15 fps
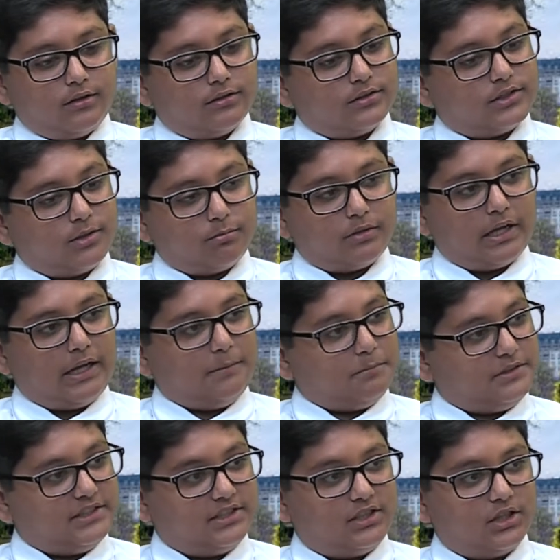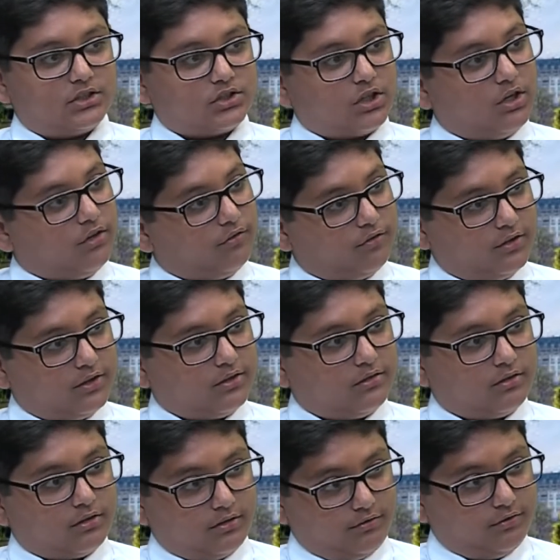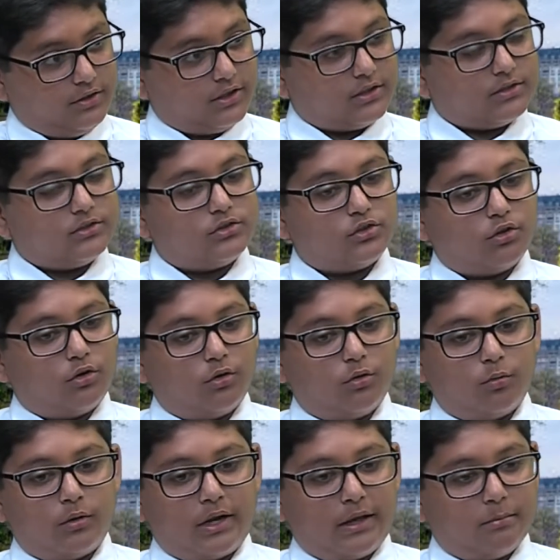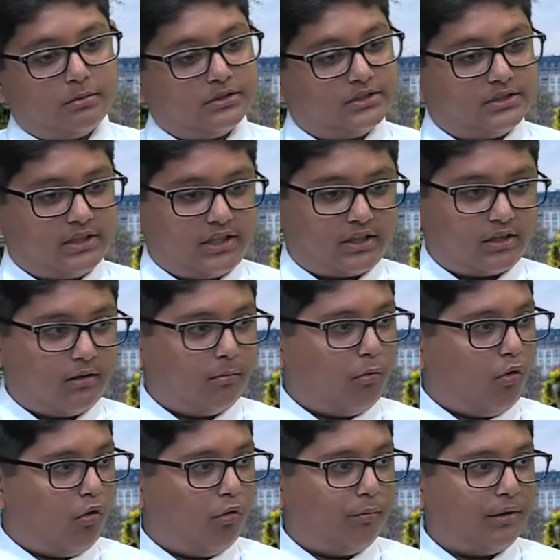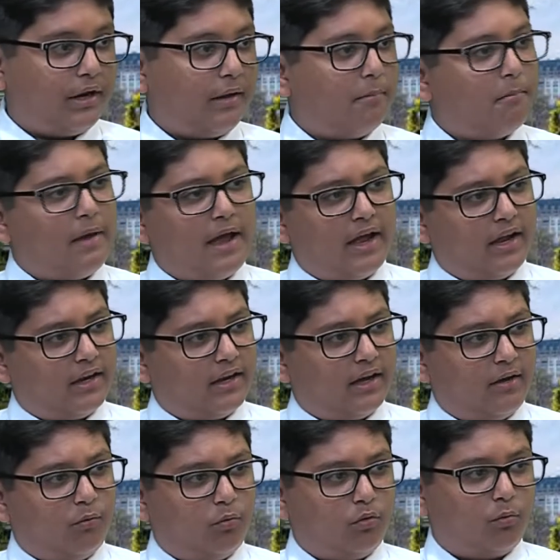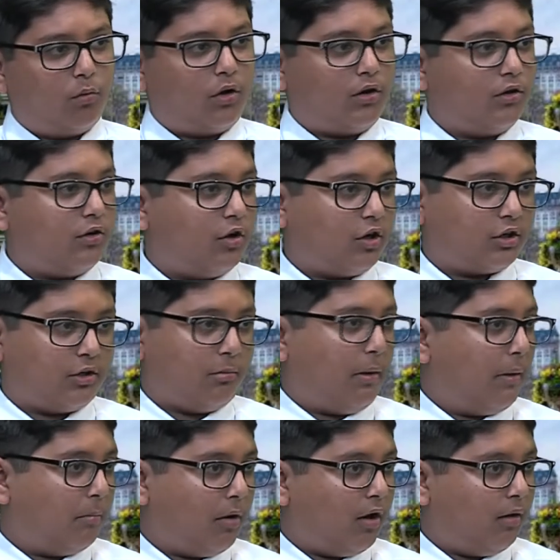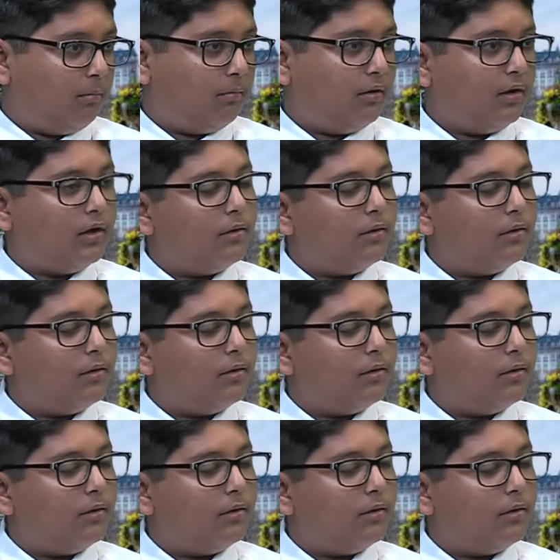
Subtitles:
sometimes it does conflict. So what happens is I'd come home and I'm mad. I wouldn't want to talk to my mom.